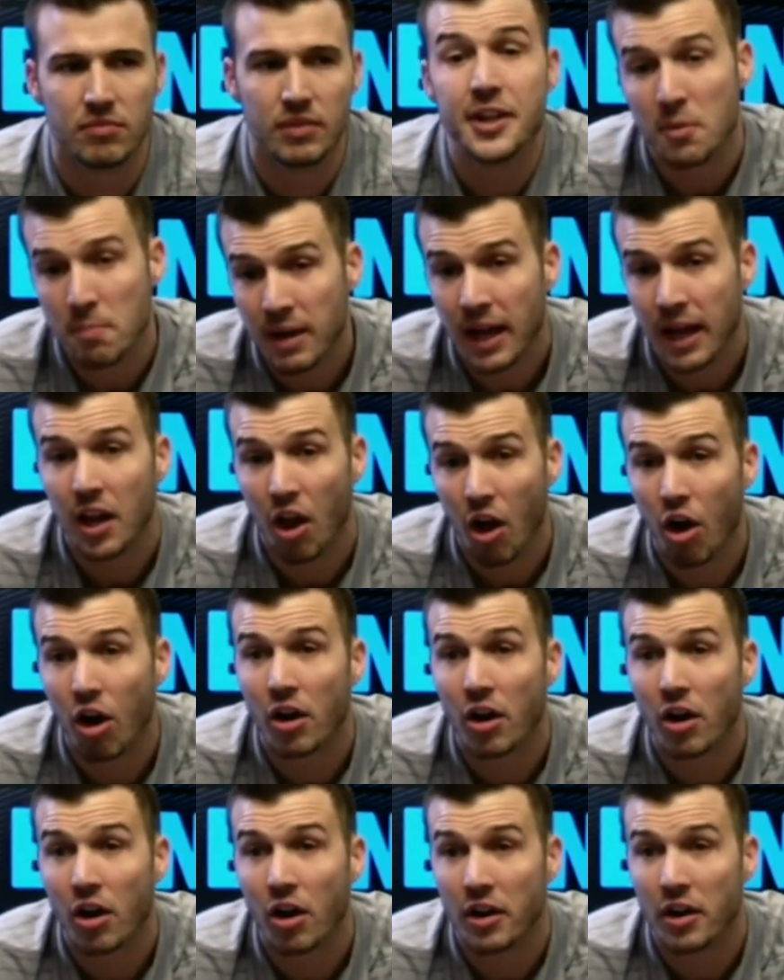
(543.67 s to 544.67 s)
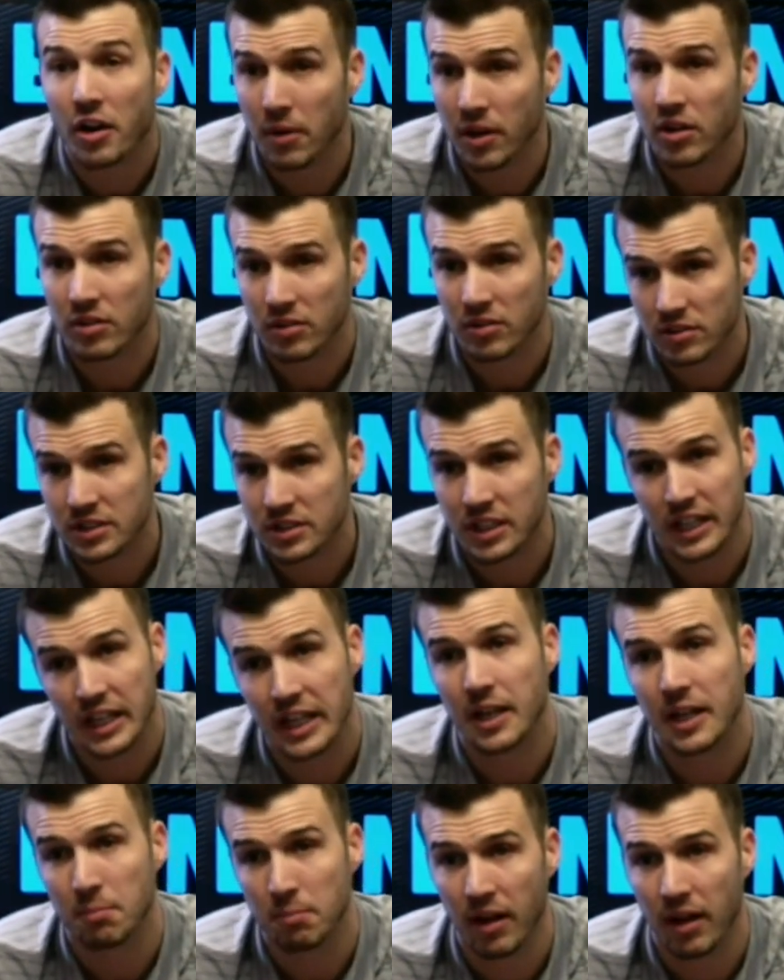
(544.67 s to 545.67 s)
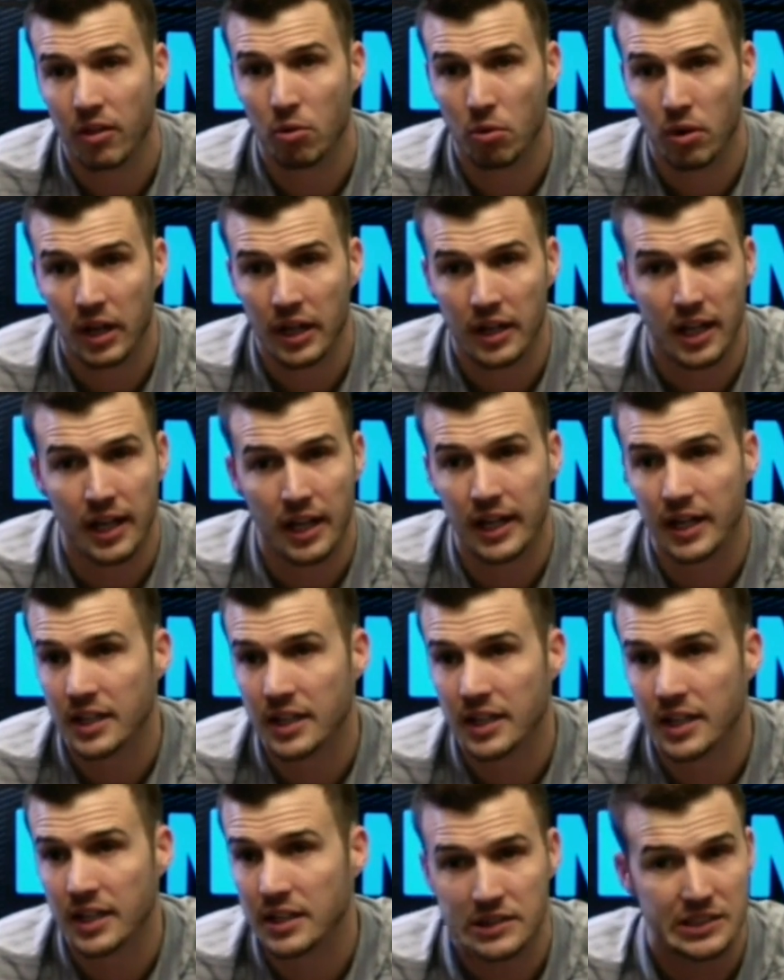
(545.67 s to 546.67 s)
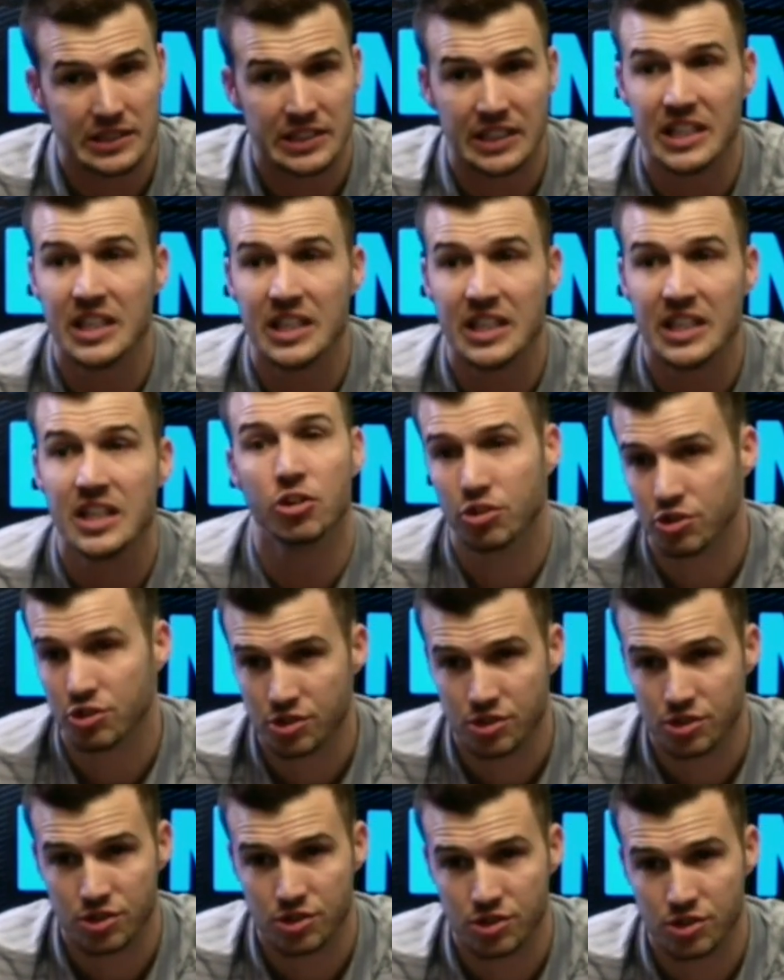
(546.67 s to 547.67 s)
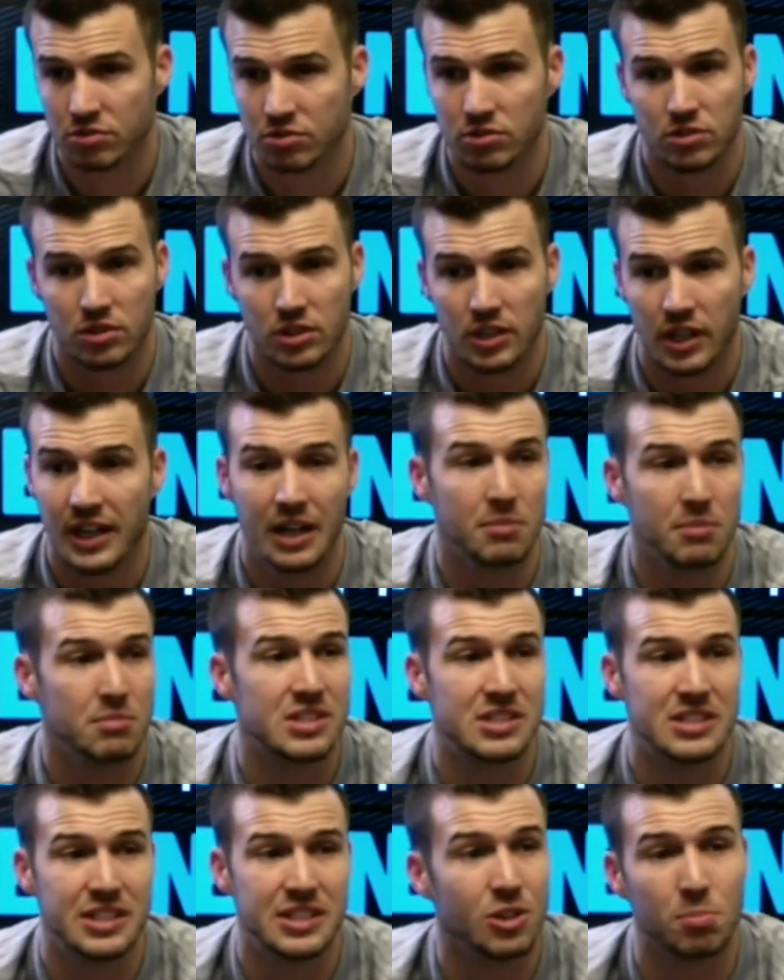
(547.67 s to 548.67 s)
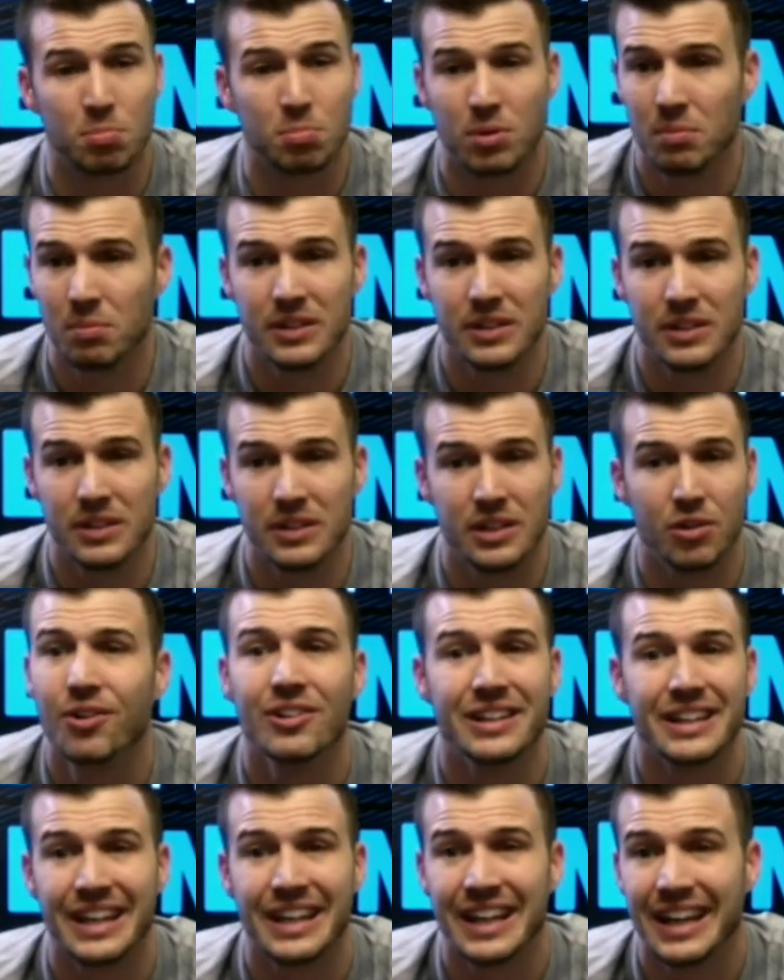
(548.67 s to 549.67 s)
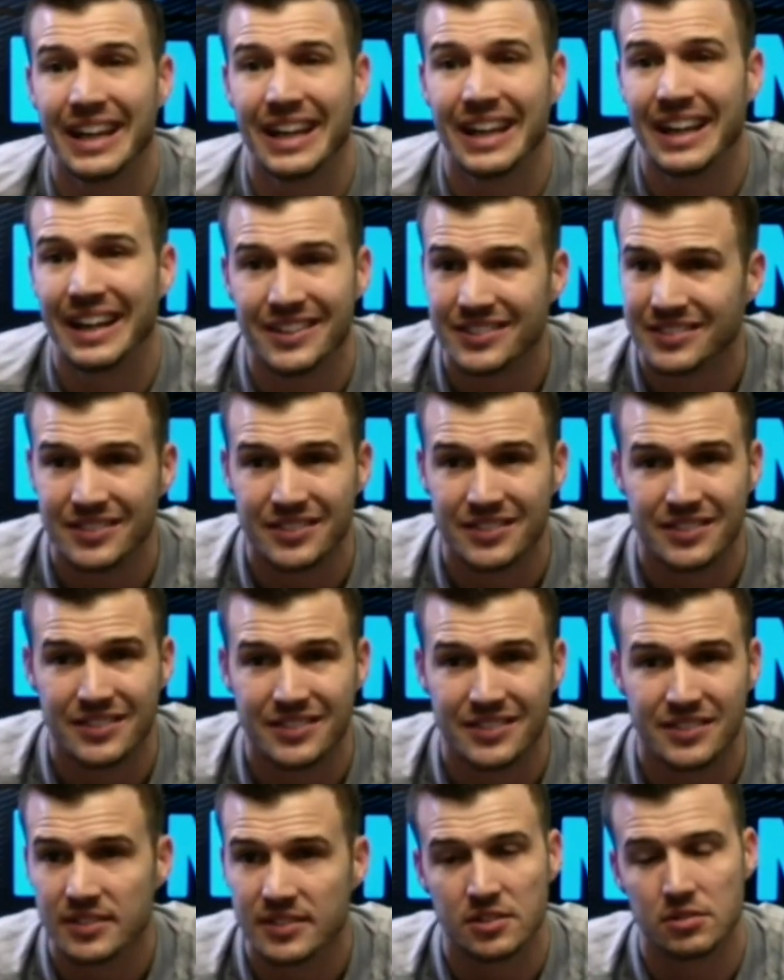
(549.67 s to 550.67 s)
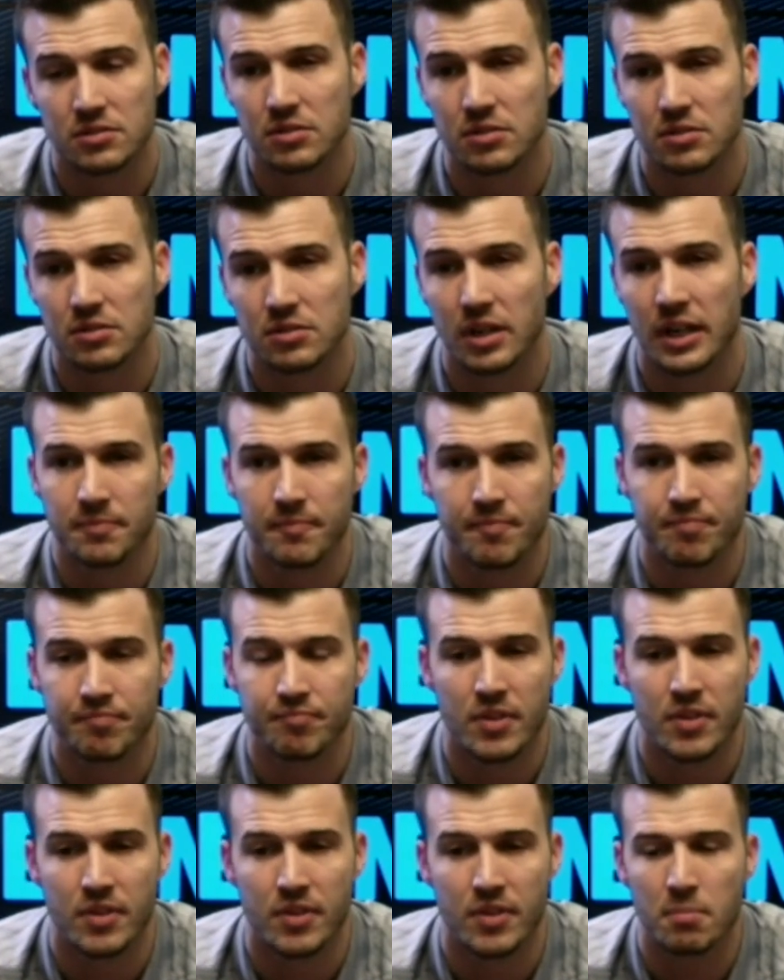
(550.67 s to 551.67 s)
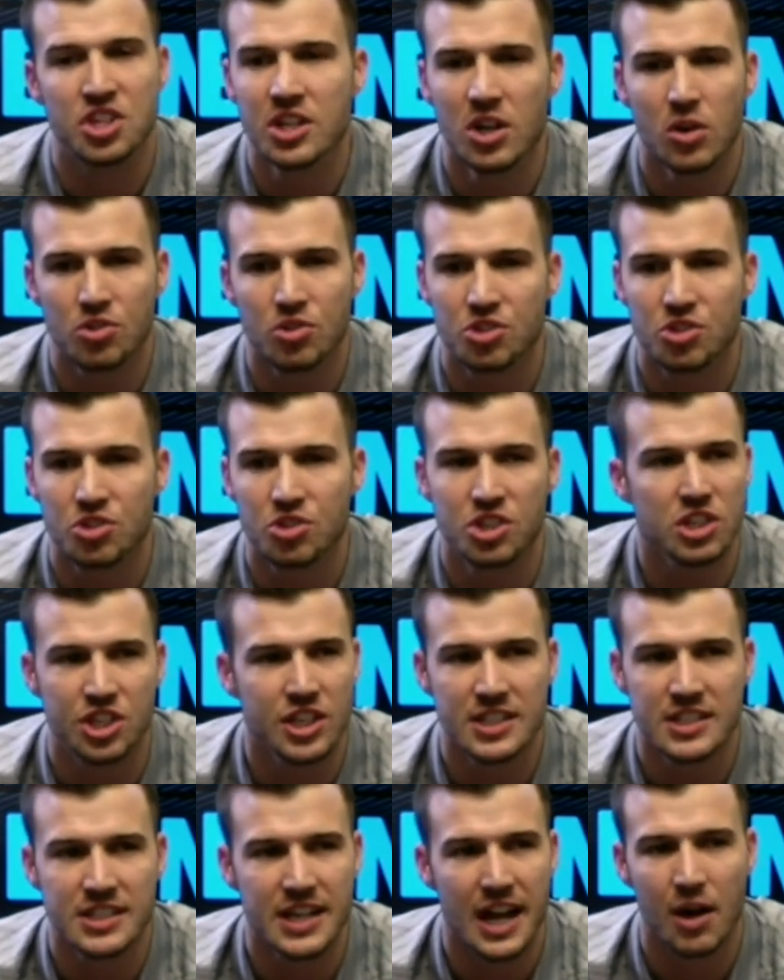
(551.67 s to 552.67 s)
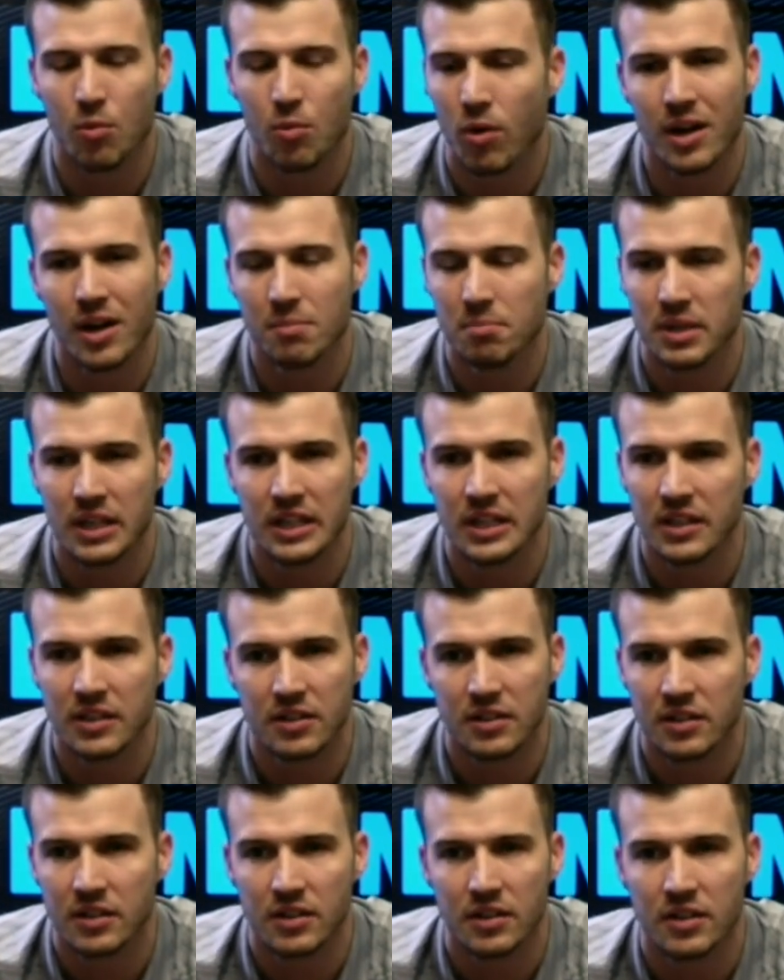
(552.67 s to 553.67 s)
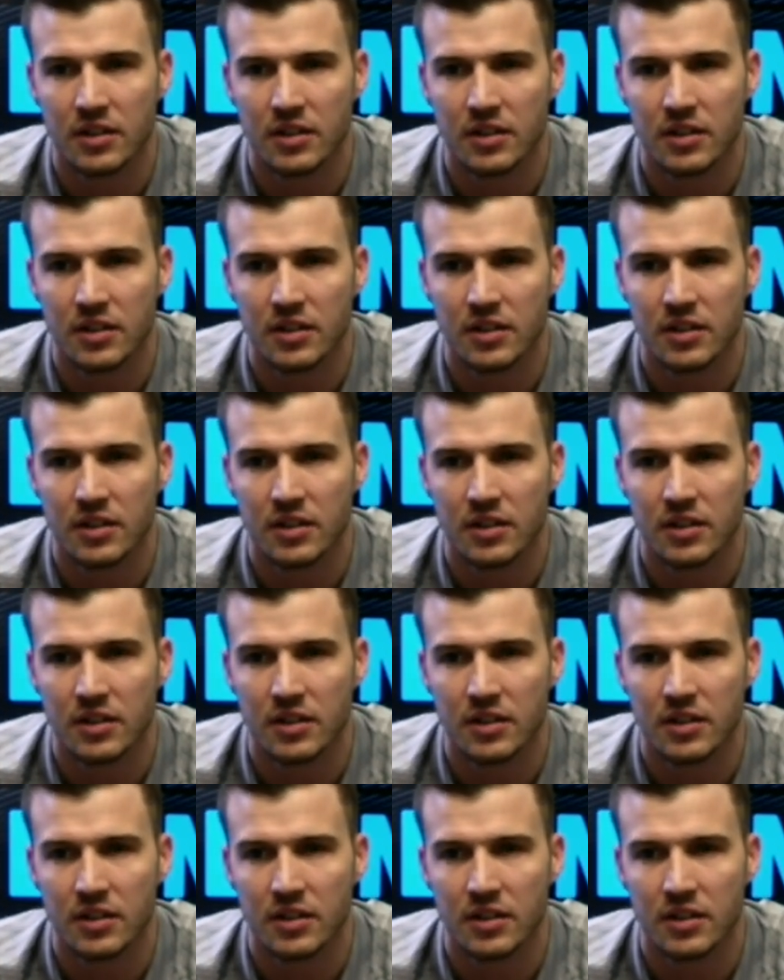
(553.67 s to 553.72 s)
That took me a long time to to get, by the way, like years, and I'm still probably don't totally get it, right? But she don't she she does not want me